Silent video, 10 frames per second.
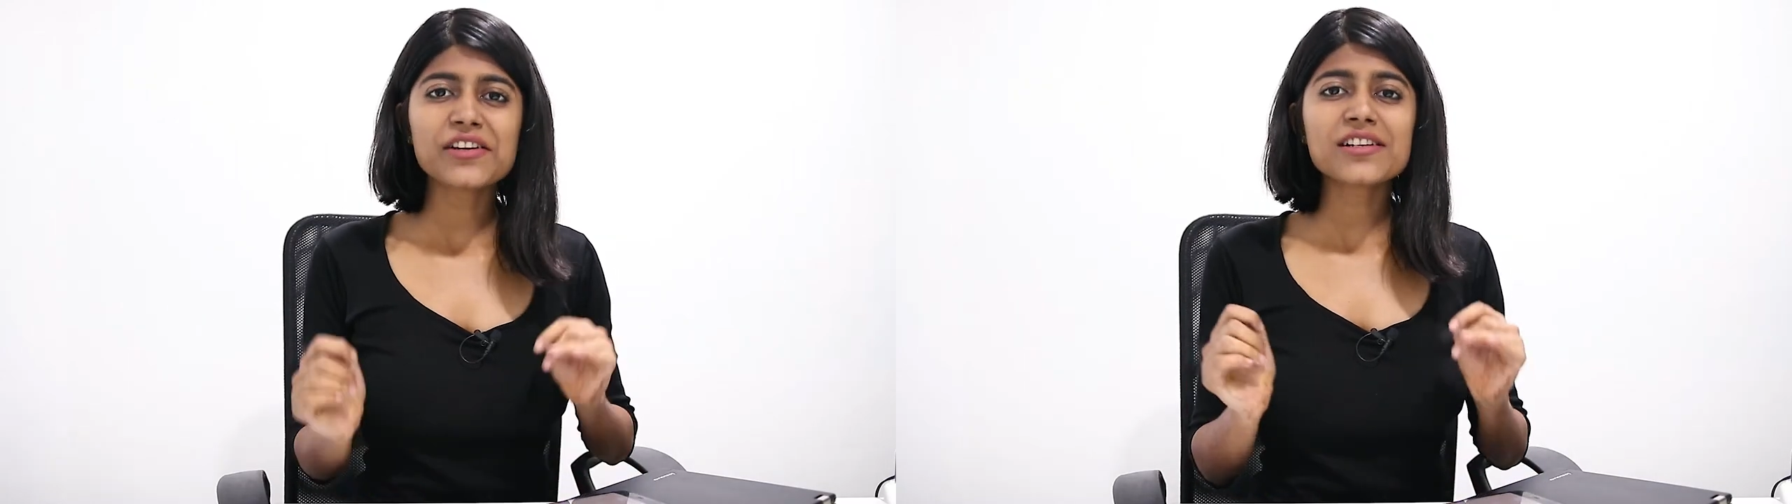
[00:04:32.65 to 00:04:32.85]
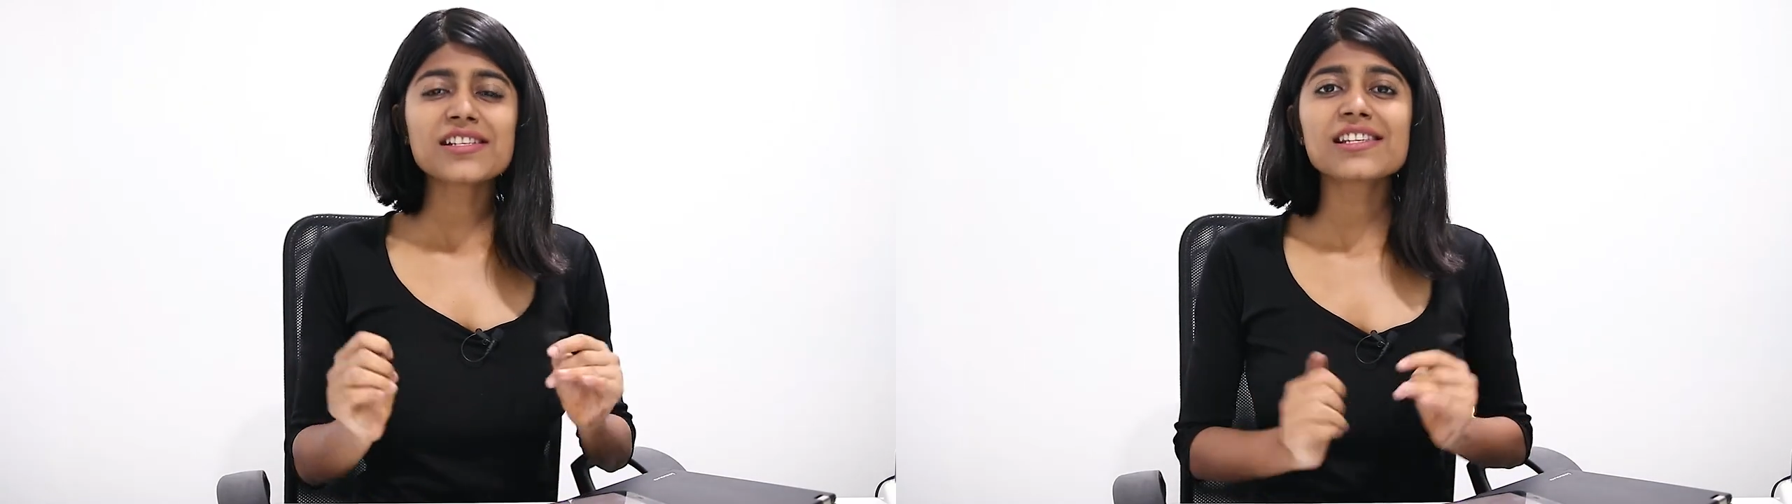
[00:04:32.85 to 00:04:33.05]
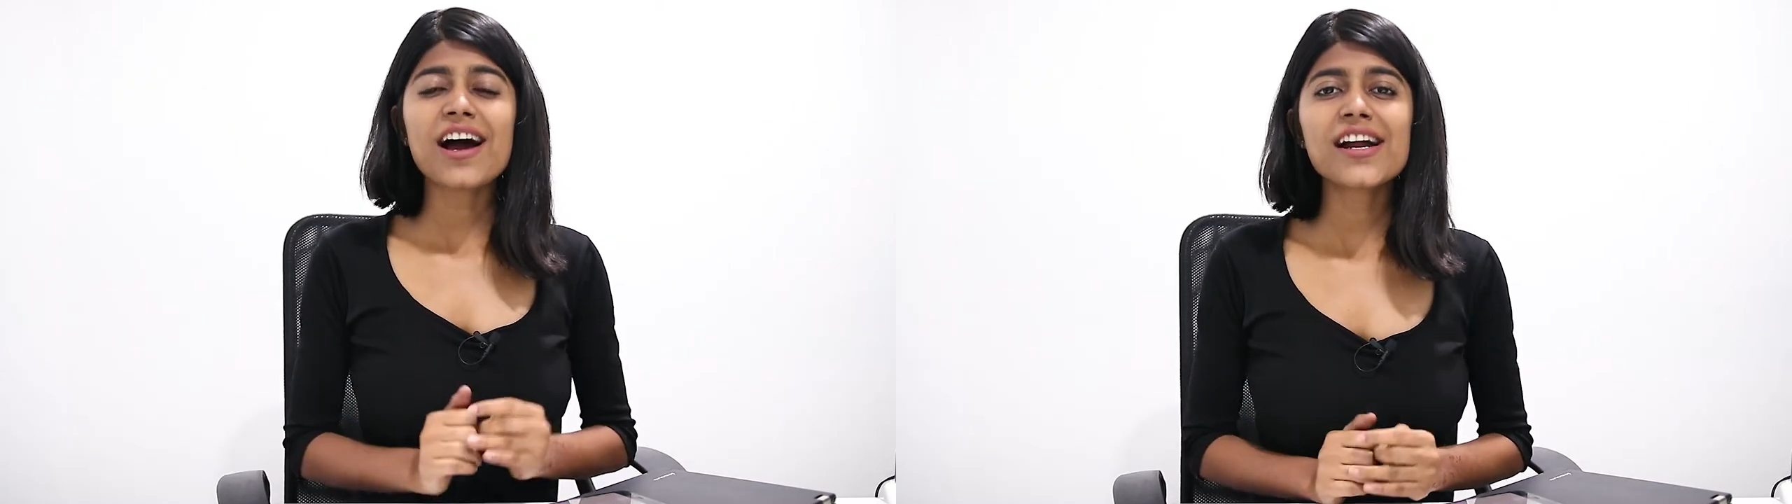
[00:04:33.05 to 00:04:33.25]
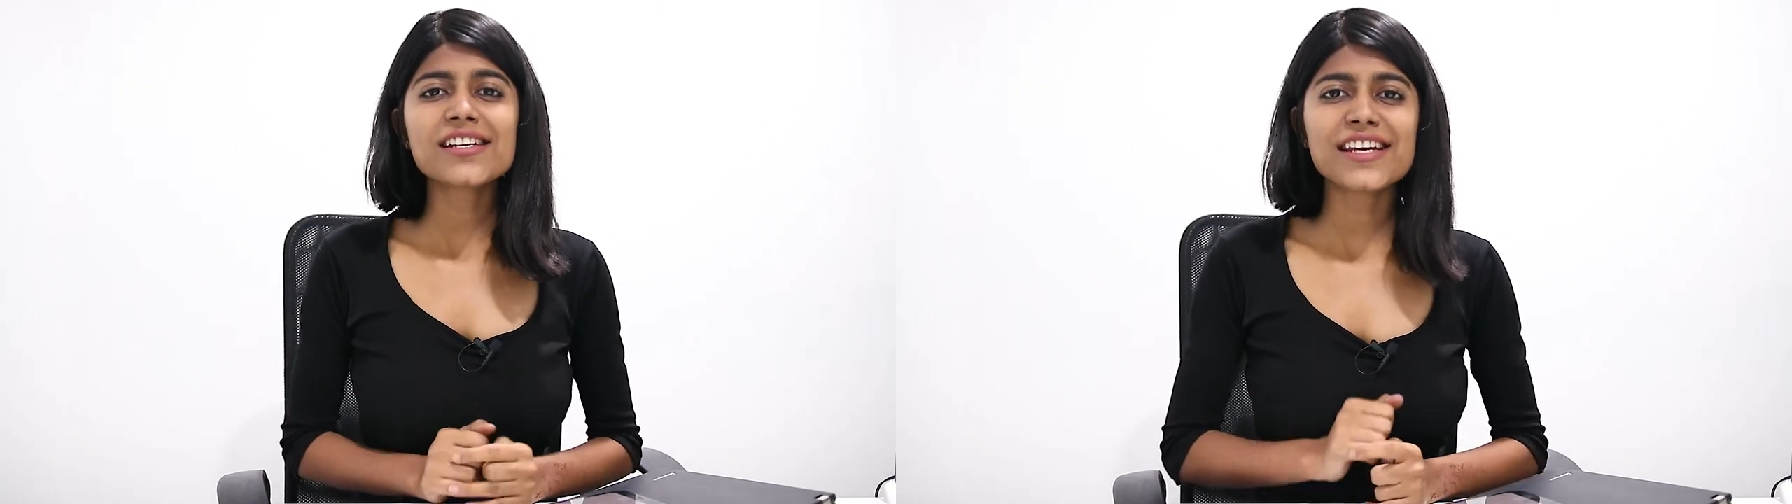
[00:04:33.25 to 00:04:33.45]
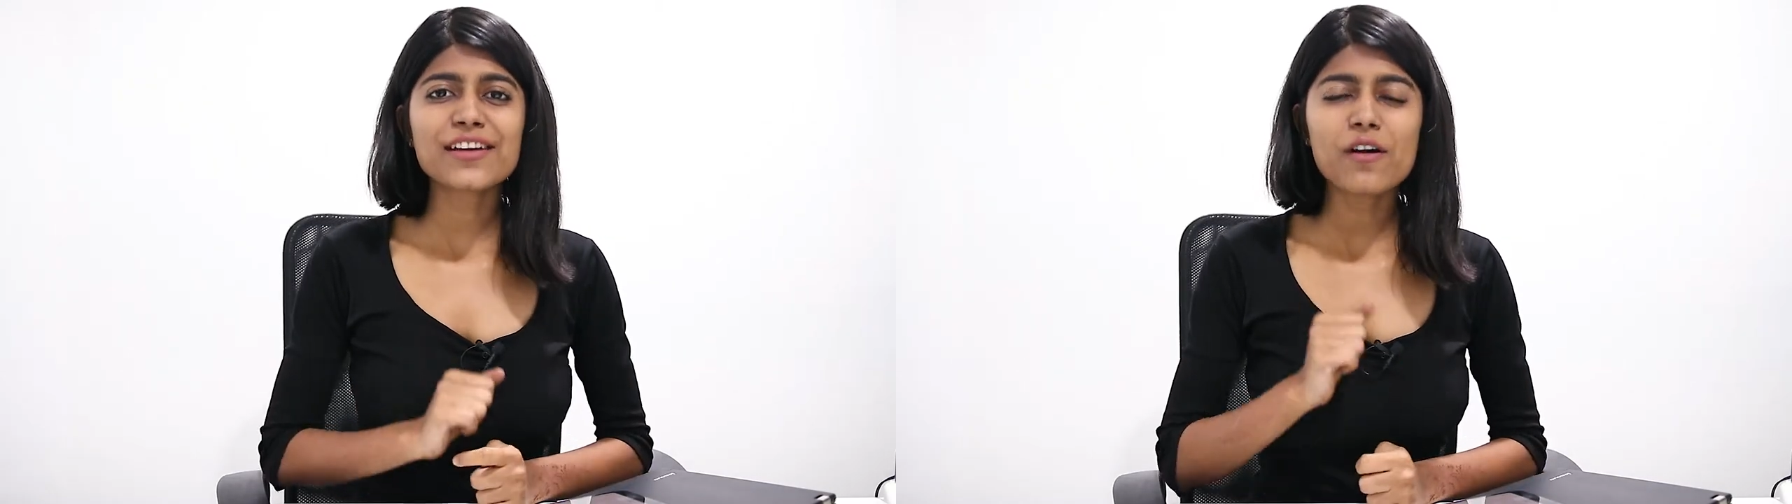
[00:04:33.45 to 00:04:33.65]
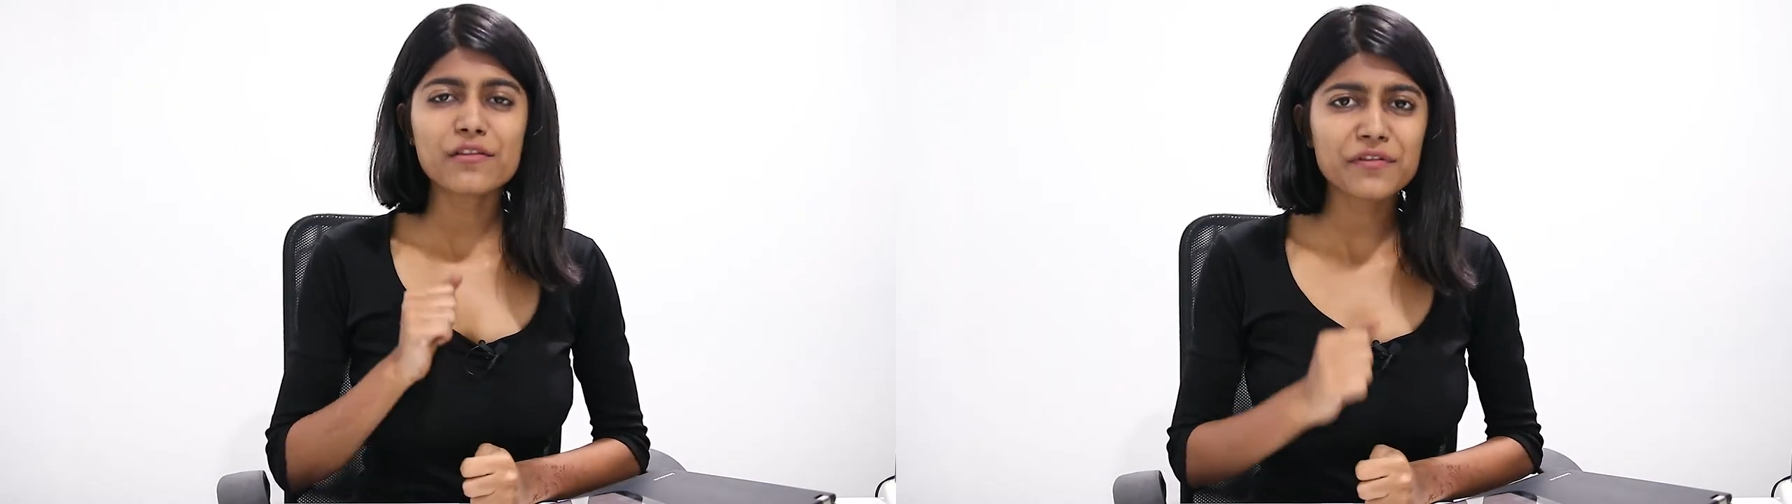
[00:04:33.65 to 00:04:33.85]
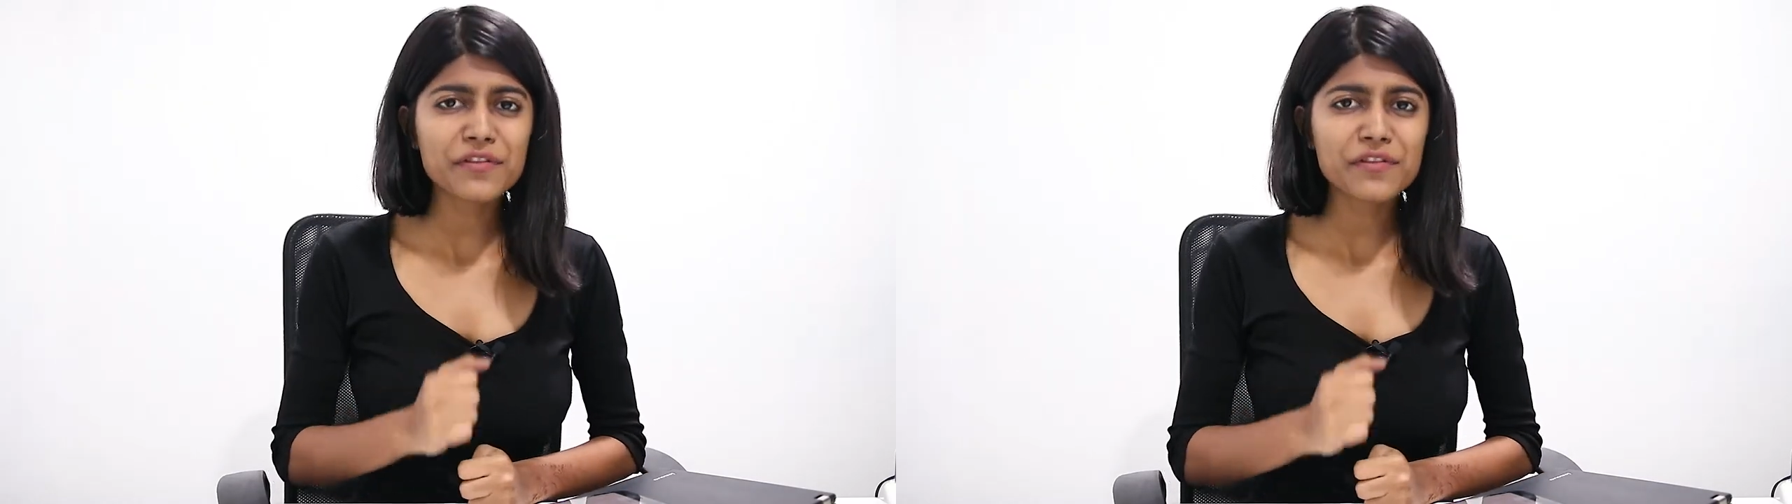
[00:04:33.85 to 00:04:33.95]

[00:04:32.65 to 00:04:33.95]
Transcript: here is our take on